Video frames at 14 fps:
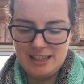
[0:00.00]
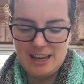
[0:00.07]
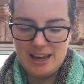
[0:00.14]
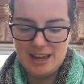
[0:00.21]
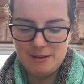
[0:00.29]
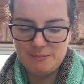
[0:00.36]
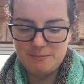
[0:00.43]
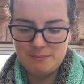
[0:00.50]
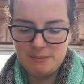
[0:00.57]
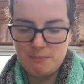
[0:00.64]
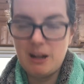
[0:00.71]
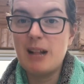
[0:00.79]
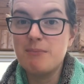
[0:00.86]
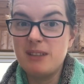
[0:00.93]
Yeah,
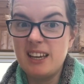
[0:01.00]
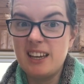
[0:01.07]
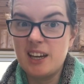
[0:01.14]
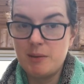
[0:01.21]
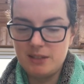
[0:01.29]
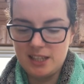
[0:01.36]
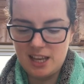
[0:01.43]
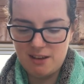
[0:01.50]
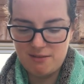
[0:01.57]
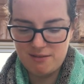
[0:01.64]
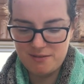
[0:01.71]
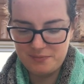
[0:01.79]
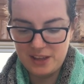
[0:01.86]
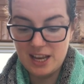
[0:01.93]
I think I'm
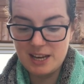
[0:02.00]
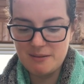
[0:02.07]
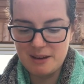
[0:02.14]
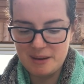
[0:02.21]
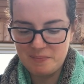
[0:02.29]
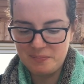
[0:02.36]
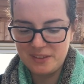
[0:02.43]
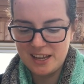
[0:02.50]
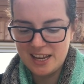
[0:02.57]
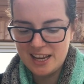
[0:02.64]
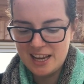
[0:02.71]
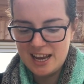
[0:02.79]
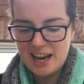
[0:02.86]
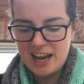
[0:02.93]
safe. Anyway,
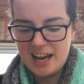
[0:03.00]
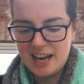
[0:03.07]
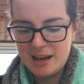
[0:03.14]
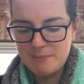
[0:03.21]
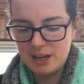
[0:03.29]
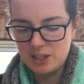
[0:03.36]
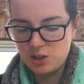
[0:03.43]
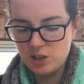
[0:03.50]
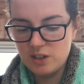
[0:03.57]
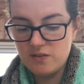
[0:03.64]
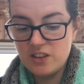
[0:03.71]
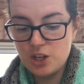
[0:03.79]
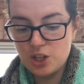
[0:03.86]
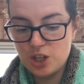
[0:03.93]
I'll just
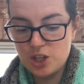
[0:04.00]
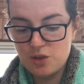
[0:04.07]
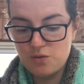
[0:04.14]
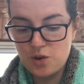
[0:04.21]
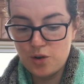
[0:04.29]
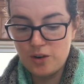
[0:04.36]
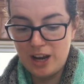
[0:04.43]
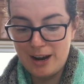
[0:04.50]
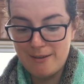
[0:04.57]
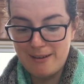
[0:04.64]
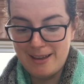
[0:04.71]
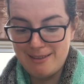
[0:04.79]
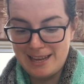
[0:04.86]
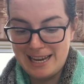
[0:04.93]
finish this row now
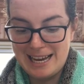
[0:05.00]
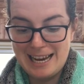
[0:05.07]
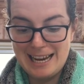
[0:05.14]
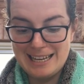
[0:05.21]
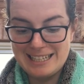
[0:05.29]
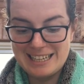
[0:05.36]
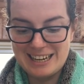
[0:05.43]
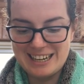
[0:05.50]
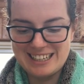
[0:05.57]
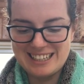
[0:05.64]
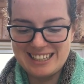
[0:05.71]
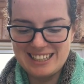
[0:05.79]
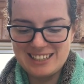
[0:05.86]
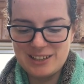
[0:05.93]
and then I'll
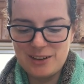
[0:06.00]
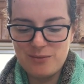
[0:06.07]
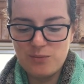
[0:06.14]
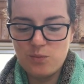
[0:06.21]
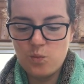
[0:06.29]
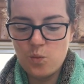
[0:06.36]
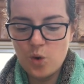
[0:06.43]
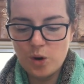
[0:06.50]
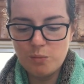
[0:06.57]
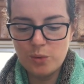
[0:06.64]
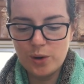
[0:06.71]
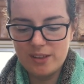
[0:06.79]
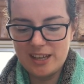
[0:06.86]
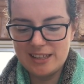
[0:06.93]
target this. So I have one
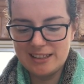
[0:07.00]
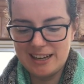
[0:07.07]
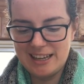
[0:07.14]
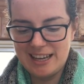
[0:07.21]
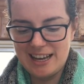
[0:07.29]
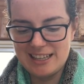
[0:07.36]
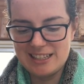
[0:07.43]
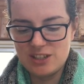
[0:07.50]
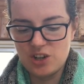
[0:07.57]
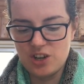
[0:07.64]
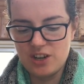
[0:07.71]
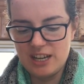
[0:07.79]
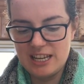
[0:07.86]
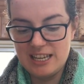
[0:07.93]
more thing that I cast
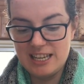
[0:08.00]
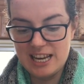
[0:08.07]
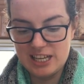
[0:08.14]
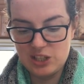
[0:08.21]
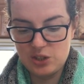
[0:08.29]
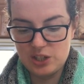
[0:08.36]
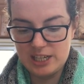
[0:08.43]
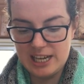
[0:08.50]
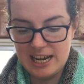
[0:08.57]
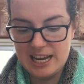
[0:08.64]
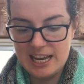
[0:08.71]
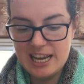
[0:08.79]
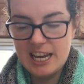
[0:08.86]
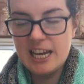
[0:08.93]
on yesterday.
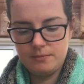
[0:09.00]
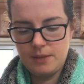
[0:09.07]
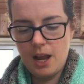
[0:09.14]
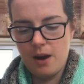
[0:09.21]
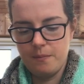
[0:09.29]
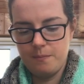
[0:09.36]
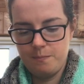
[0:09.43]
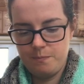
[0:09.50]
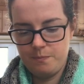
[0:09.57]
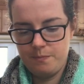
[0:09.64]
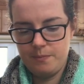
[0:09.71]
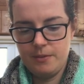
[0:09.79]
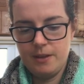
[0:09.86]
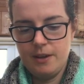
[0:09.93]
Now,
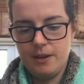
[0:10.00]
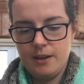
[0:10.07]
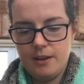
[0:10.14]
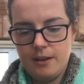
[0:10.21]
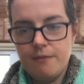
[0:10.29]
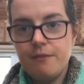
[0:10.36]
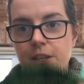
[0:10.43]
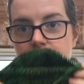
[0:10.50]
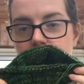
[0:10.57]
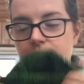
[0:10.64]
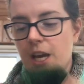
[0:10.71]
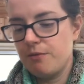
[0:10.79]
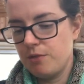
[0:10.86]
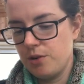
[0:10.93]
finish
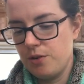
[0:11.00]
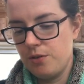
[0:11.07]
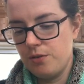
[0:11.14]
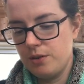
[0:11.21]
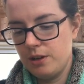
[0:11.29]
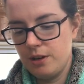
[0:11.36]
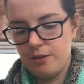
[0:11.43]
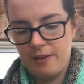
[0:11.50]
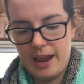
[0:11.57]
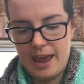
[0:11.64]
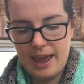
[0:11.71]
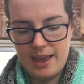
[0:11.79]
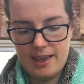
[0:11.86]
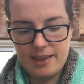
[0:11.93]
that row,
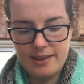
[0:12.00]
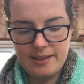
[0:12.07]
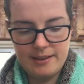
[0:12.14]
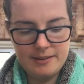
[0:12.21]
hooray.